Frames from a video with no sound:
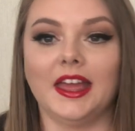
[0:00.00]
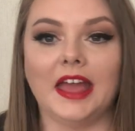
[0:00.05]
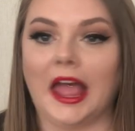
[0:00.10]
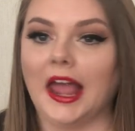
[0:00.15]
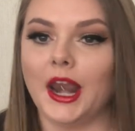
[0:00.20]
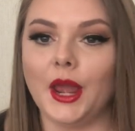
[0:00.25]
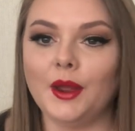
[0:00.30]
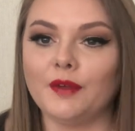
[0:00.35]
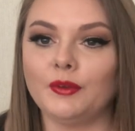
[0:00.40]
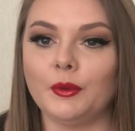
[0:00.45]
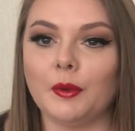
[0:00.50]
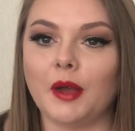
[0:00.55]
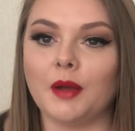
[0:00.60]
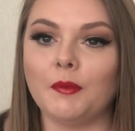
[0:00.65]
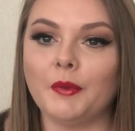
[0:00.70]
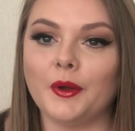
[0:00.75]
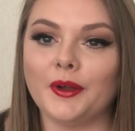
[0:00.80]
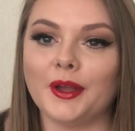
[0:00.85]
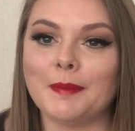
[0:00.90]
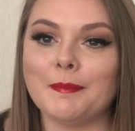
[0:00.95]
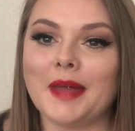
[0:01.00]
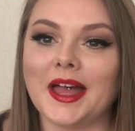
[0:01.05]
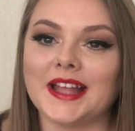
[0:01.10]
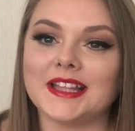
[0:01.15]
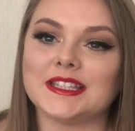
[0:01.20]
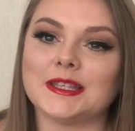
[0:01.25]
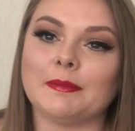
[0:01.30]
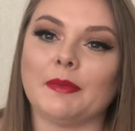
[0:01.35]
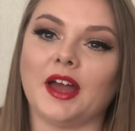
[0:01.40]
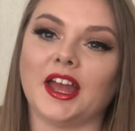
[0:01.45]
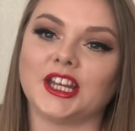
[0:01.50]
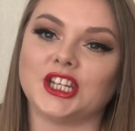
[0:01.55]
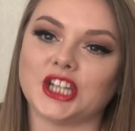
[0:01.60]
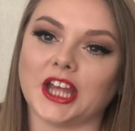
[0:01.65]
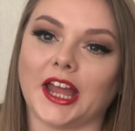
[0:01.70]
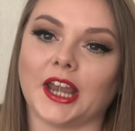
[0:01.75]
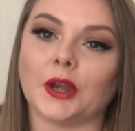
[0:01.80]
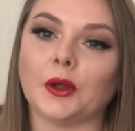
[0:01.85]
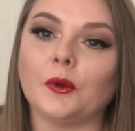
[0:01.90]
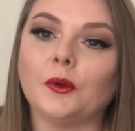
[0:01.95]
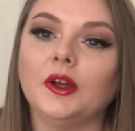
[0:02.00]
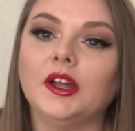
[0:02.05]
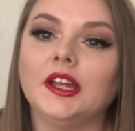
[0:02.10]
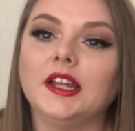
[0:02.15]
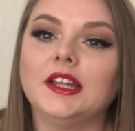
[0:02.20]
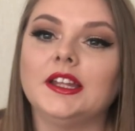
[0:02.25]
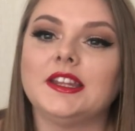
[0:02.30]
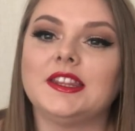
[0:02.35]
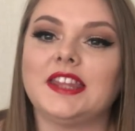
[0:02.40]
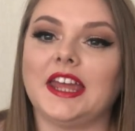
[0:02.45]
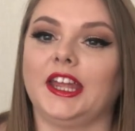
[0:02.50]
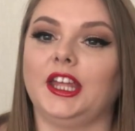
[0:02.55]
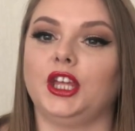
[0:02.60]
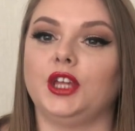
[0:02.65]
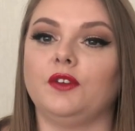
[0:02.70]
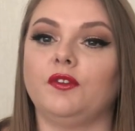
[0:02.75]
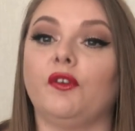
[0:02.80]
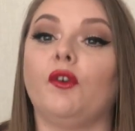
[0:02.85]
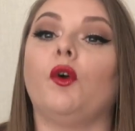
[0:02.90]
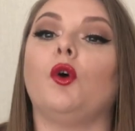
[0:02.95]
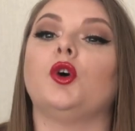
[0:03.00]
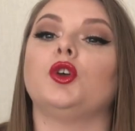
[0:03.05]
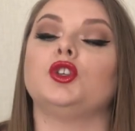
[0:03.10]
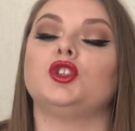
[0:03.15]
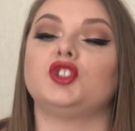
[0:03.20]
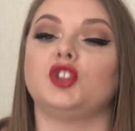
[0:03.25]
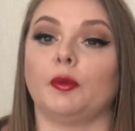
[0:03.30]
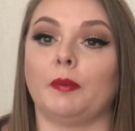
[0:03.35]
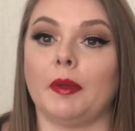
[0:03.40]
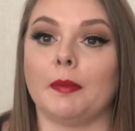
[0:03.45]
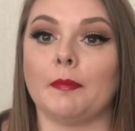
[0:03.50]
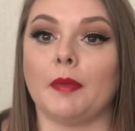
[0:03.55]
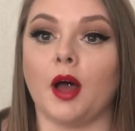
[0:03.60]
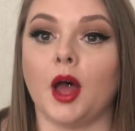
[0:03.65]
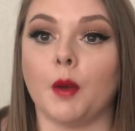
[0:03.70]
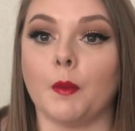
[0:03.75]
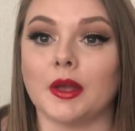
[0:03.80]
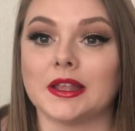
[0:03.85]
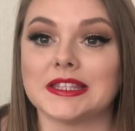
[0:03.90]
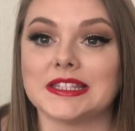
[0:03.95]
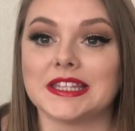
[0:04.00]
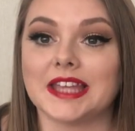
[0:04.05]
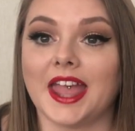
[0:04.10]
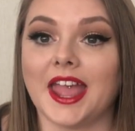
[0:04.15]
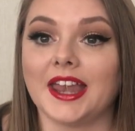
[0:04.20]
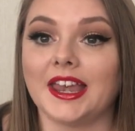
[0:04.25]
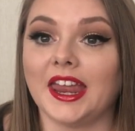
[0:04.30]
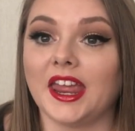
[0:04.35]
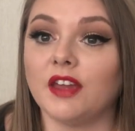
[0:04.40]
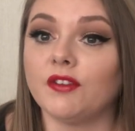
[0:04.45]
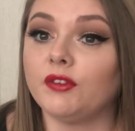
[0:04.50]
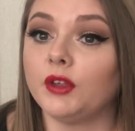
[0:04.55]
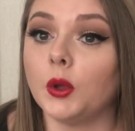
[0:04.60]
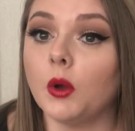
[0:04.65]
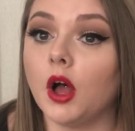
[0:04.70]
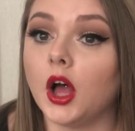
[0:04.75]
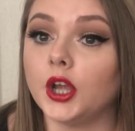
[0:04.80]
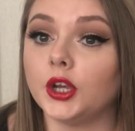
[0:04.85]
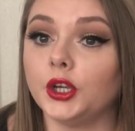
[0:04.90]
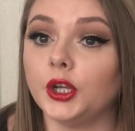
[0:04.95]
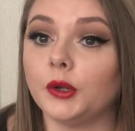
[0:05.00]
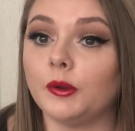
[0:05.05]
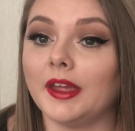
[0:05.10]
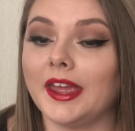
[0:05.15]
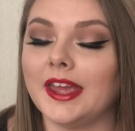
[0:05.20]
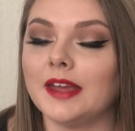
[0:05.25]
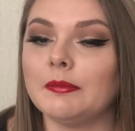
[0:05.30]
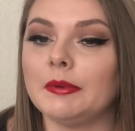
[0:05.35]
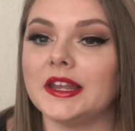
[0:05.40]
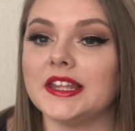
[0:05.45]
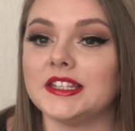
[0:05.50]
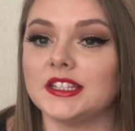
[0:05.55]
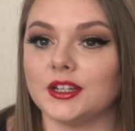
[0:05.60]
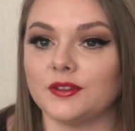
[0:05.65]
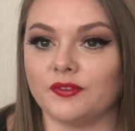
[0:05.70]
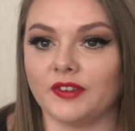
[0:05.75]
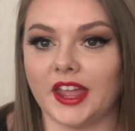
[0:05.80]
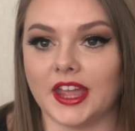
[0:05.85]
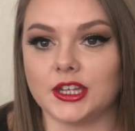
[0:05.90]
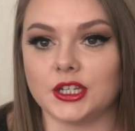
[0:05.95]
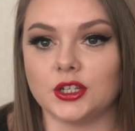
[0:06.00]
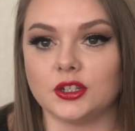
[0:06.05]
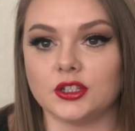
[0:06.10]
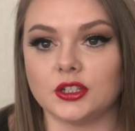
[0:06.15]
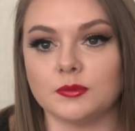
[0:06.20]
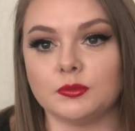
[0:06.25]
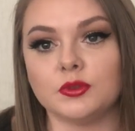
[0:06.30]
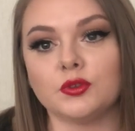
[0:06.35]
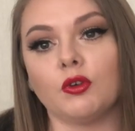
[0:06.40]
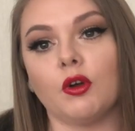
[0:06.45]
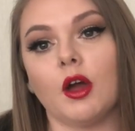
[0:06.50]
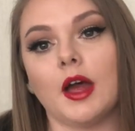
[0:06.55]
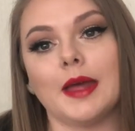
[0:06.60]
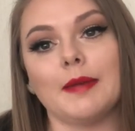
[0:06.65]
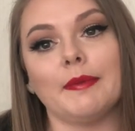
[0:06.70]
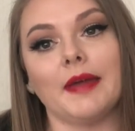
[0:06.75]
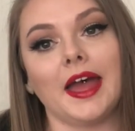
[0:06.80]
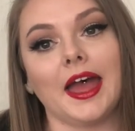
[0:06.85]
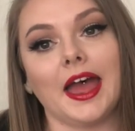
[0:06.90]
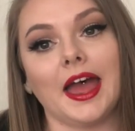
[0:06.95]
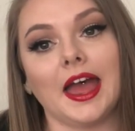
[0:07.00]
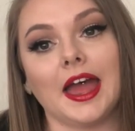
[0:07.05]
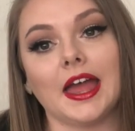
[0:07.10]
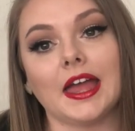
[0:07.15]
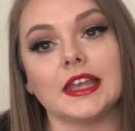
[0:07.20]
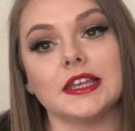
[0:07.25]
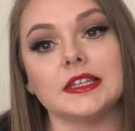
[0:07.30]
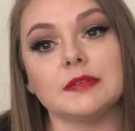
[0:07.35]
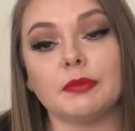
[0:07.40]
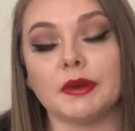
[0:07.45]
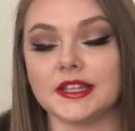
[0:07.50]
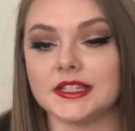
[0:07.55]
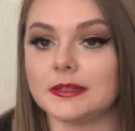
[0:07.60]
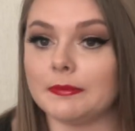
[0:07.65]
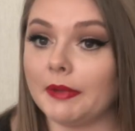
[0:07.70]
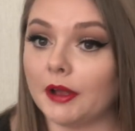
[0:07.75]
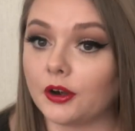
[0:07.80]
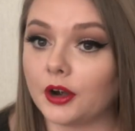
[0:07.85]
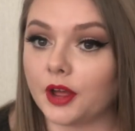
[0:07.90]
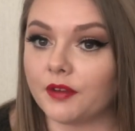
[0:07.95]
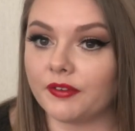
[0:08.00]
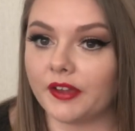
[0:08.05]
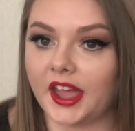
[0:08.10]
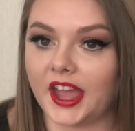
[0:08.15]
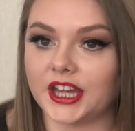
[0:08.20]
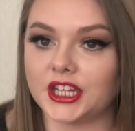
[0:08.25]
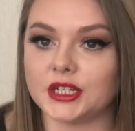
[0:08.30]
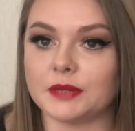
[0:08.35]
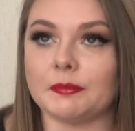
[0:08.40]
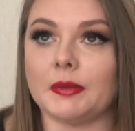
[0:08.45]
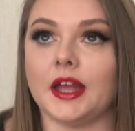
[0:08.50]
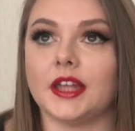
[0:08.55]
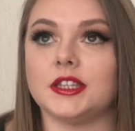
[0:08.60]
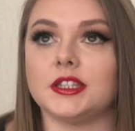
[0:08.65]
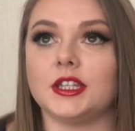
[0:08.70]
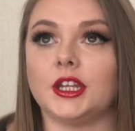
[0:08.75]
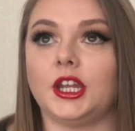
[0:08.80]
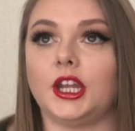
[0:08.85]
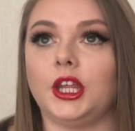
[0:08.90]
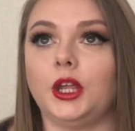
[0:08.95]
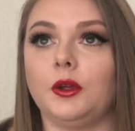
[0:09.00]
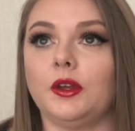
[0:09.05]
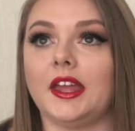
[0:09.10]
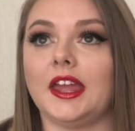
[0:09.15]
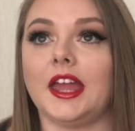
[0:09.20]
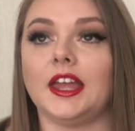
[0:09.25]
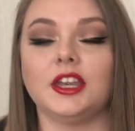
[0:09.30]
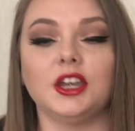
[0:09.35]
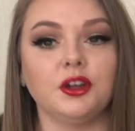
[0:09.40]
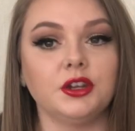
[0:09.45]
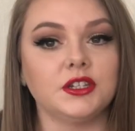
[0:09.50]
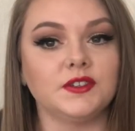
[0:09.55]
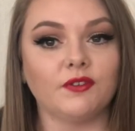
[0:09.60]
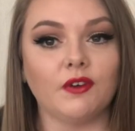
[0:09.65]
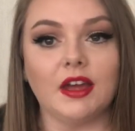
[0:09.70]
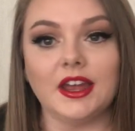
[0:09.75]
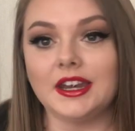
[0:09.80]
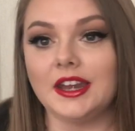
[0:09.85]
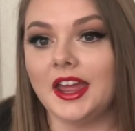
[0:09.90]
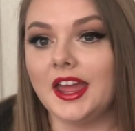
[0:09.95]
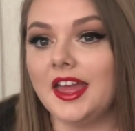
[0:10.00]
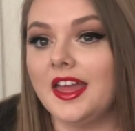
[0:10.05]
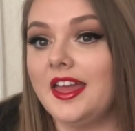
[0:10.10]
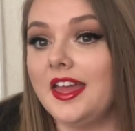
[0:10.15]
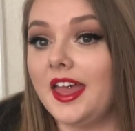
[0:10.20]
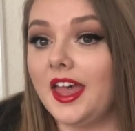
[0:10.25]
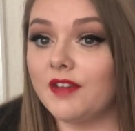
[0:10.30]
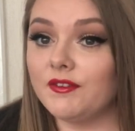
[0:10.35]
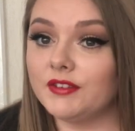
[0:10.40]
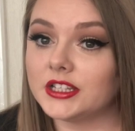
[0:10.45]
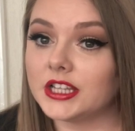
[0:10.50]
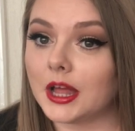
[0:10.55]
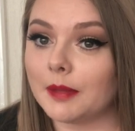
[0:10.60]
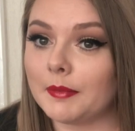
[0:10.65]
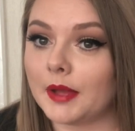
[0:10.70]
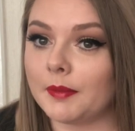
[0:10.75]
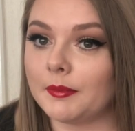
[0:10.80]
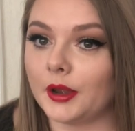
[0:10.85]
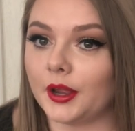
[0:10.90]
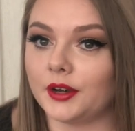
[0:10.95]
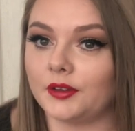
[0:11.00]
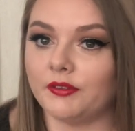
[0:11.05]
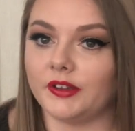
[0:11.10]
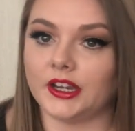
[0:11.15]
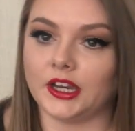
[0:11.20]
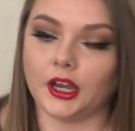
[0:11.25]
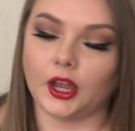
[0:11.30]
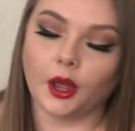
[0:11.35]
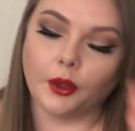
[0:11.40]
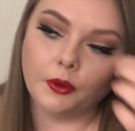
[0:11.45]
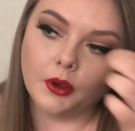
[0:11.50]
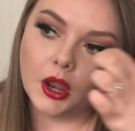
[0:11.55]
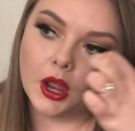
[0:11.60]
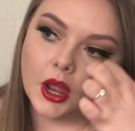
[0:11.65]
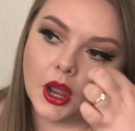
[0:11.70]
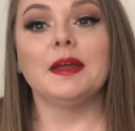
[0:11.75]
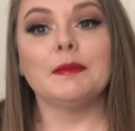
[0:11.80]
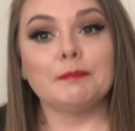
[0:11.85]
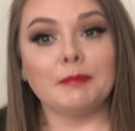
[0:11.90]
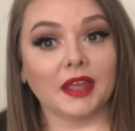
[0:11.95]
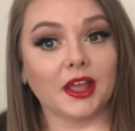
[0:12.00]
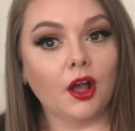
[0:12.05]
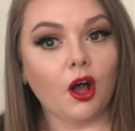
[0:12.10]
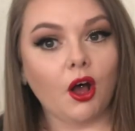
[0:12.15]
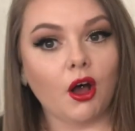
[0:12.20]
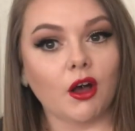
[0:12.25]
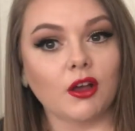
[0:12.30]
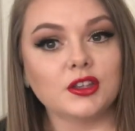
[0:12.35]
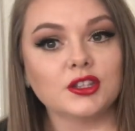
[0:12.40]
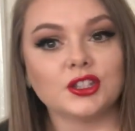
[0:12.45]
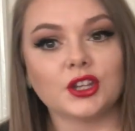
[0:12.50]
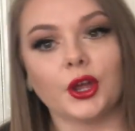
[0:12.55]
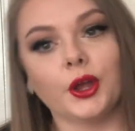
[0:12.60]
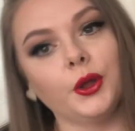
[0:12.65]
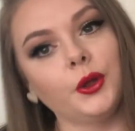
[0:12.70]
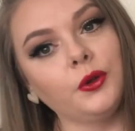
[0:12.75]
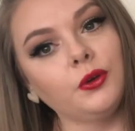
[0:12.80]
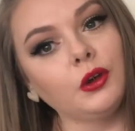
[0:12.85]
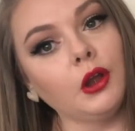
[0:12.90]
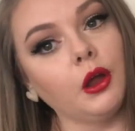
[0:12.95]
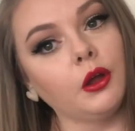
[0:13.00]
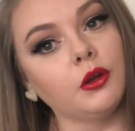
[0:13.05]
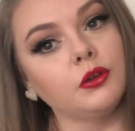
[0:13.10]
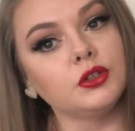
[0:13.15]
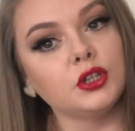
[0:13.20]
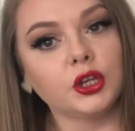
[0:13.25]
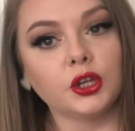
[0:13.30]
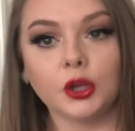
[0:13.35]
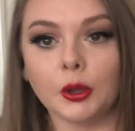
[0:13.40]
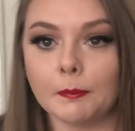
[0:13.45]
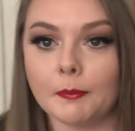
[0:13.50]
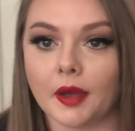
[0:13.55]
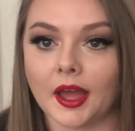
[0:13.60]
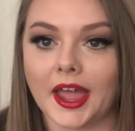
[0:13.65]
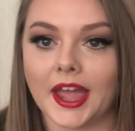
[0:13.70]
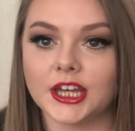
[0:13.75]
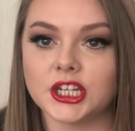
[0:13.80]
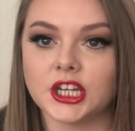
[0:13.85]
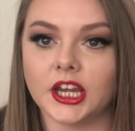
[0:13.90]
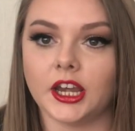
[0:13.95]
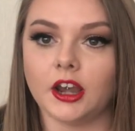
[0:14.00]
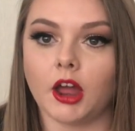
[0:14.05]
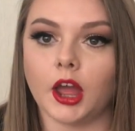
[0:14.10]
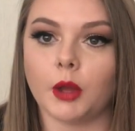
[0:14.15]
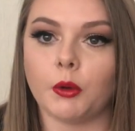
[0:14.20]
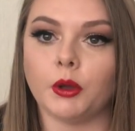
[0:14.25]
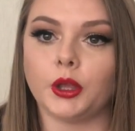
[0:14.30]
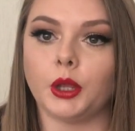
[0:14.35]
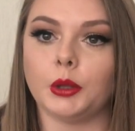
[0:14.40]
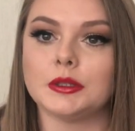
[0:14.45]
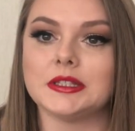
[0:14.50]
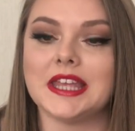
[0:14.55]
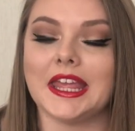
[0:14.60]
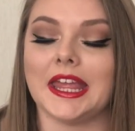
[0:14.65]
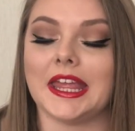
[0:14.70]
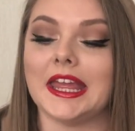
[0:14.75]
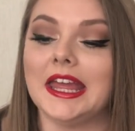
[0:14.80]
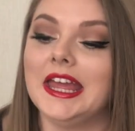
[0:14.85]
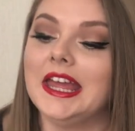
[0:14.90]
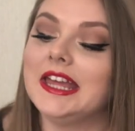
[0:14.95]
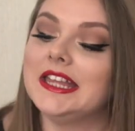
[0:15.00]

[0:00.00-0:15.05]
Hello everyone, welcome back to my channel. Thank you for stopping by once again. If you are new here, please don't forget to subscribe and press the bell notification button so that you can get notified every time I upload a video, because who knows, you might actually like what you see.